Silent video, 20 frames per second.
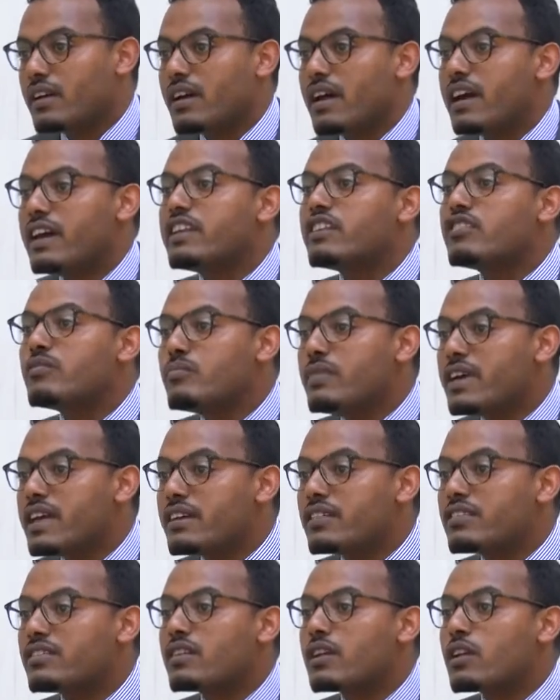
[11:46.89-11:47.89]
and it
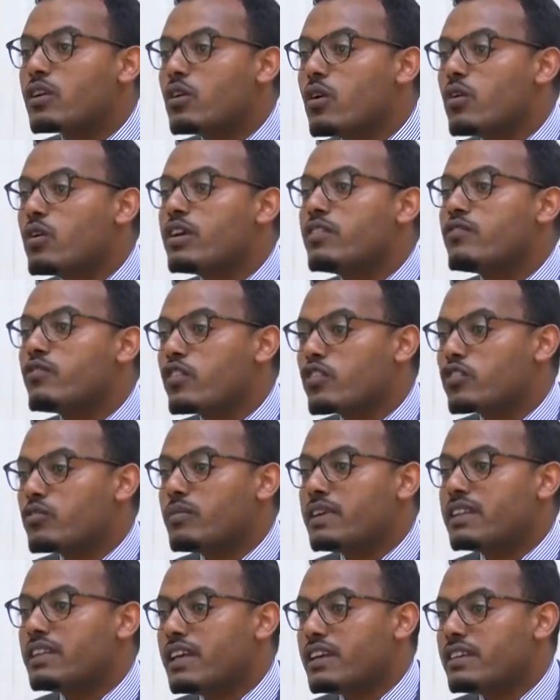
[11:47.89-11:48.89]
makes law
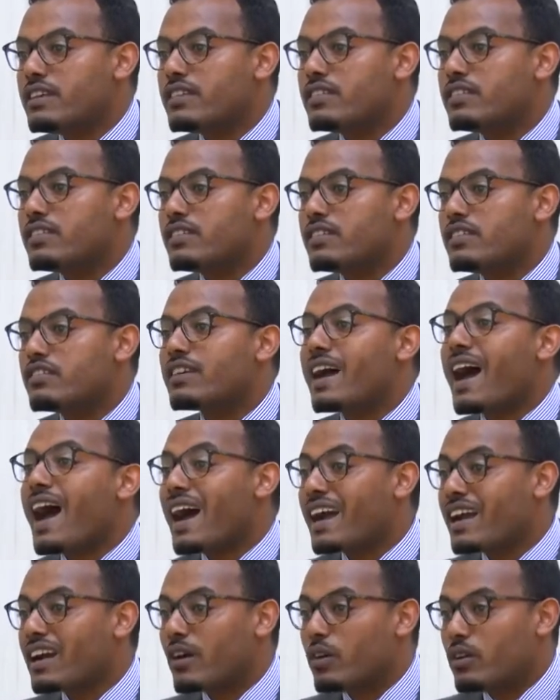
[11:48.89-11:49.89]
enforcement agencies
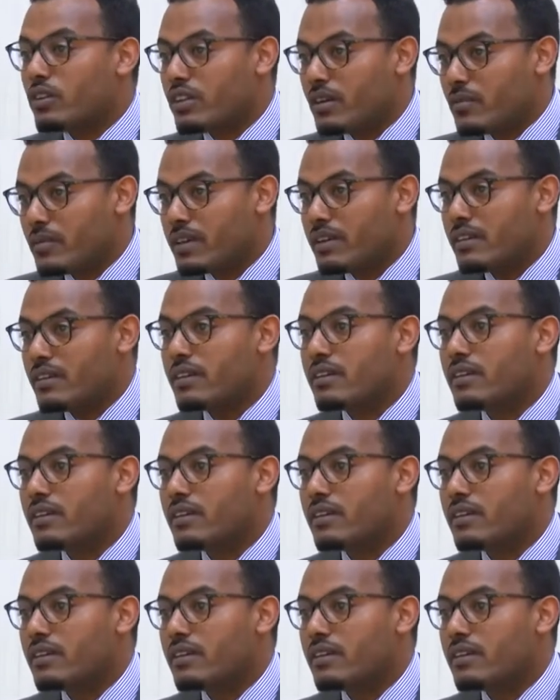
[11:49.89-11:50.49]
accountable.